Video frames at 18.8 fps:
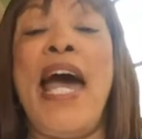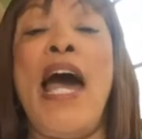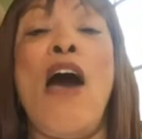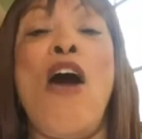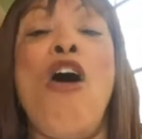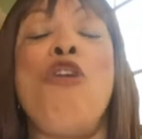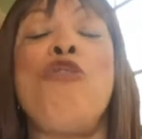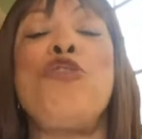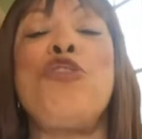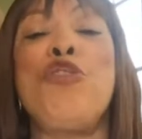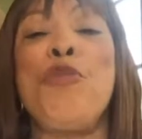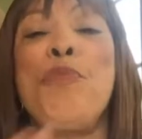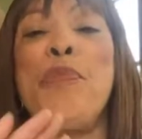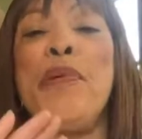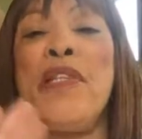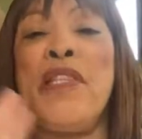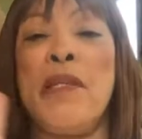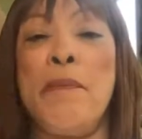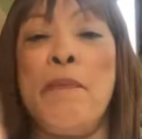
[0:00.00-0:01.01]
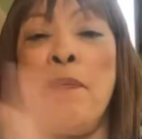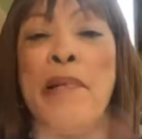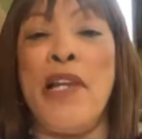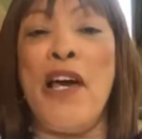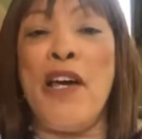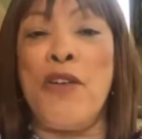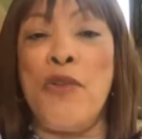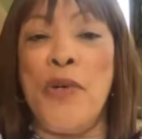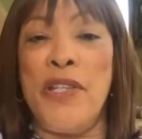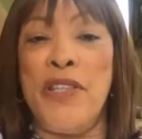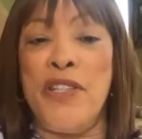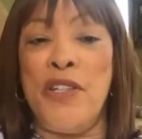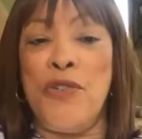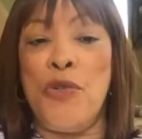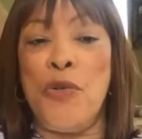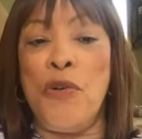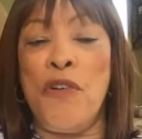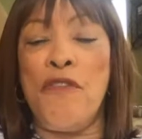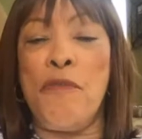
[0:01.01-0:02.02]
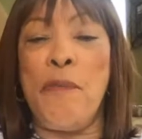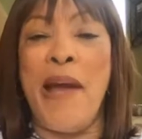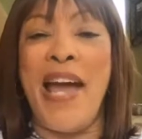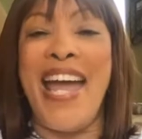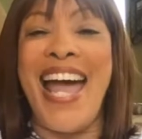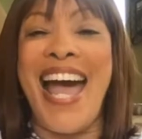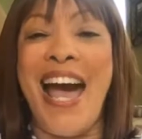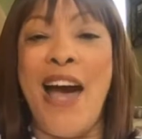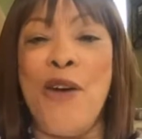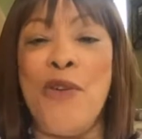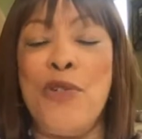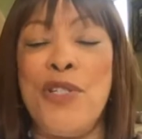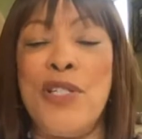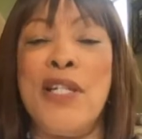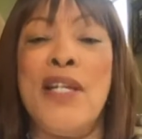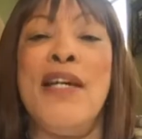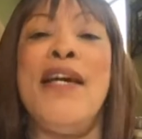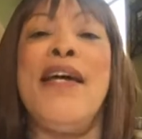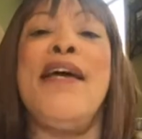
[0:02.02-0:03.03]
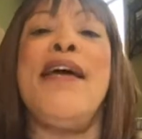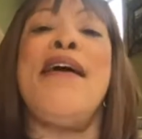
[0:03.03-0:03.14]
I also put the blood on the door of my house